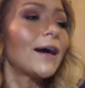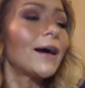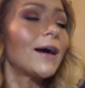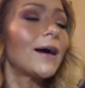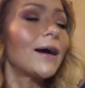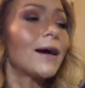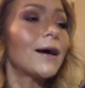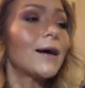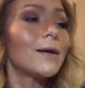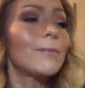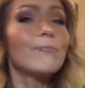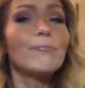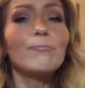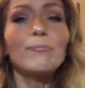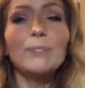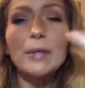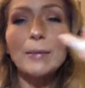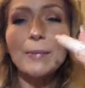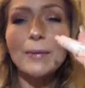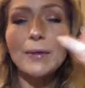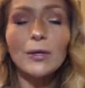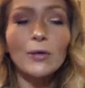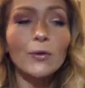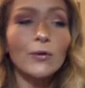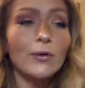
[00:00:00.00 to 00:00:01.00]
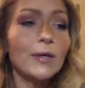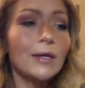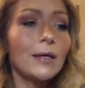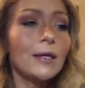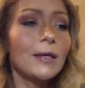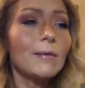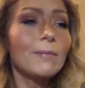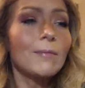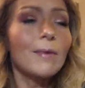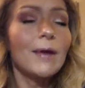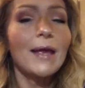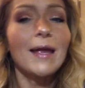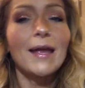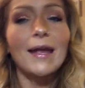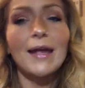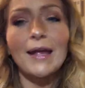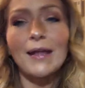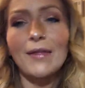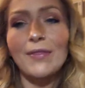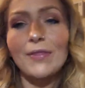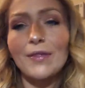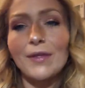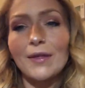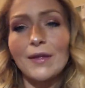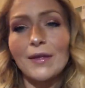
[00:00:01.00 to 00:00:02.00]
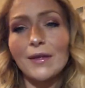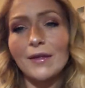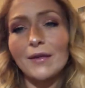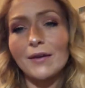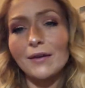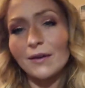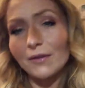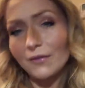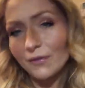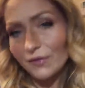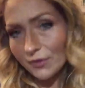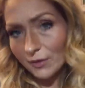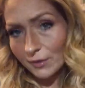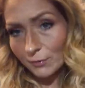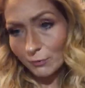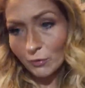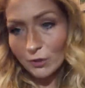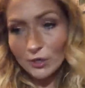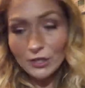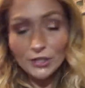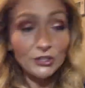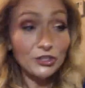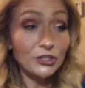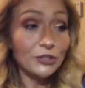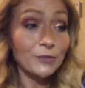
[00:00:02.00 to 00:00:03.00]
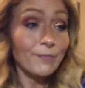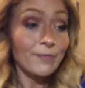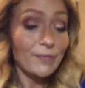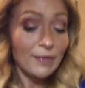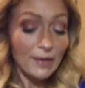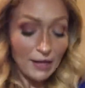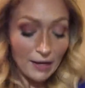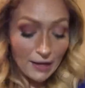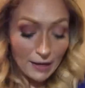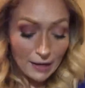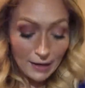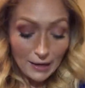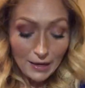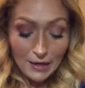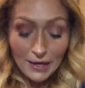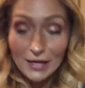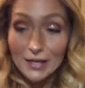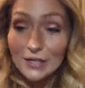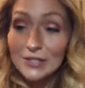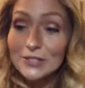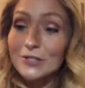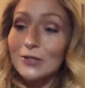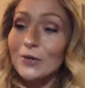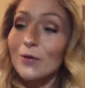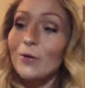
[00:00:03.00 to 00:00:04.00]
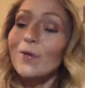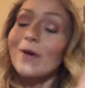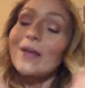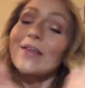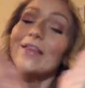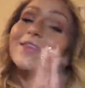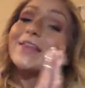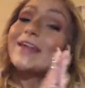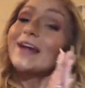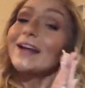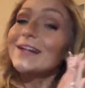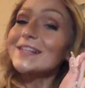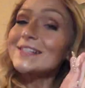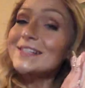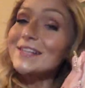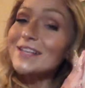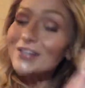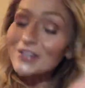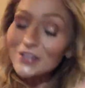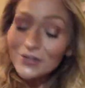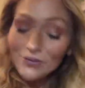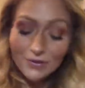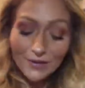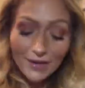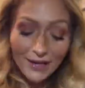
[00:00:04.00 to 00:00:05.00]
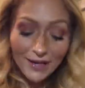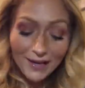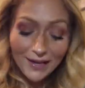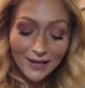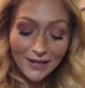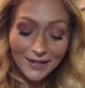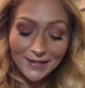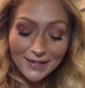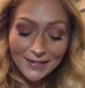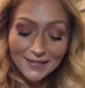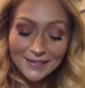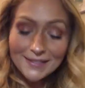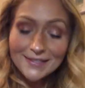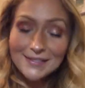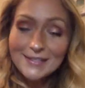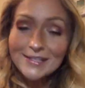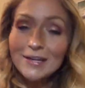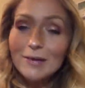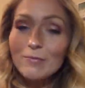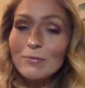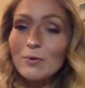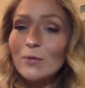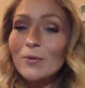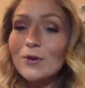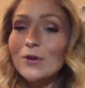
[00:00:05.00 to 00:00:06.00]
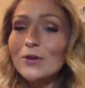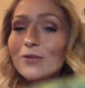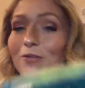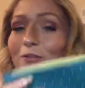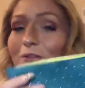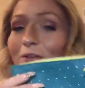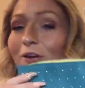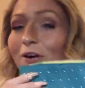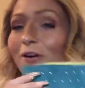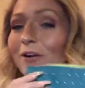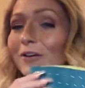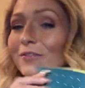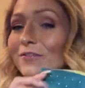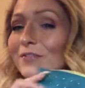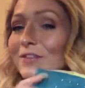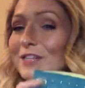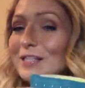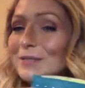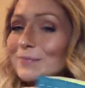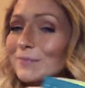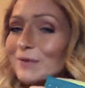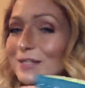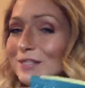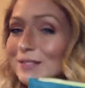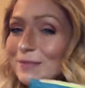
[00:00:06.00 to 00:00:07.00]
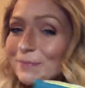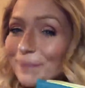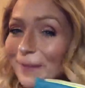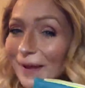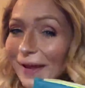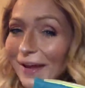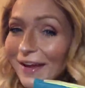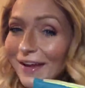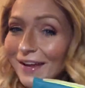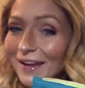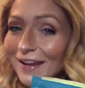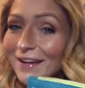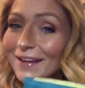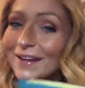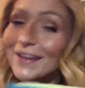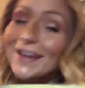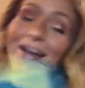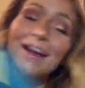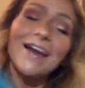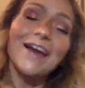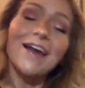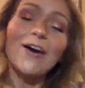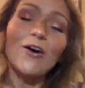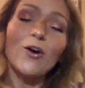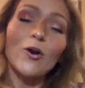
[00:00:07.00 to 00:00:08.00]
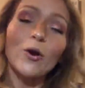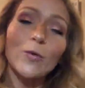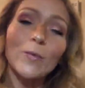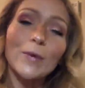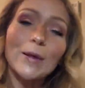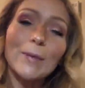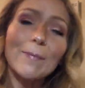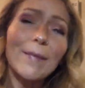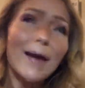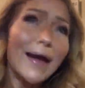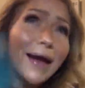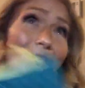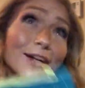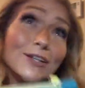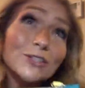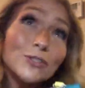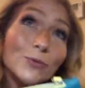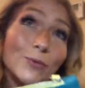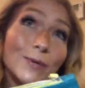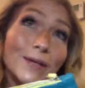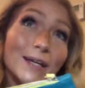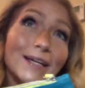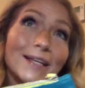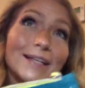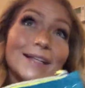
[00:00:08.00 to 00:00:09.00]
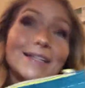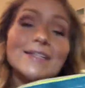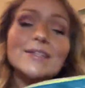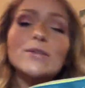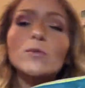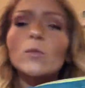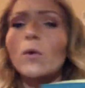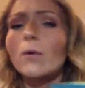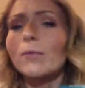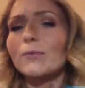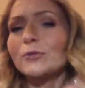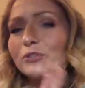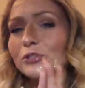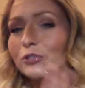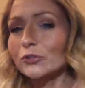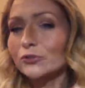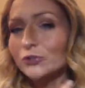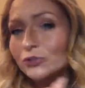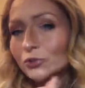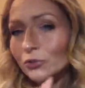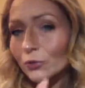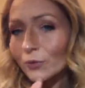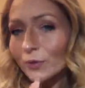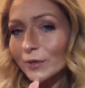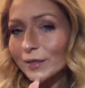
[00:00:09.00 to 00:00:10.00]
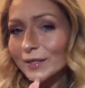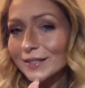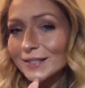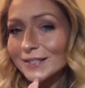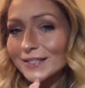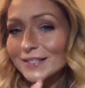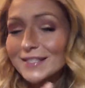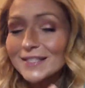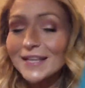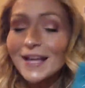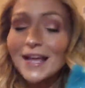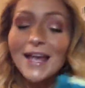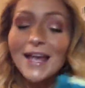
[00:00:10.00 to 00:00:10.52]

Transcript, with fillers: um, B B cream, and then the brush. So that is it, you guys. Tell me what you thought of this month's bag. Are we bag twins? What was your choice?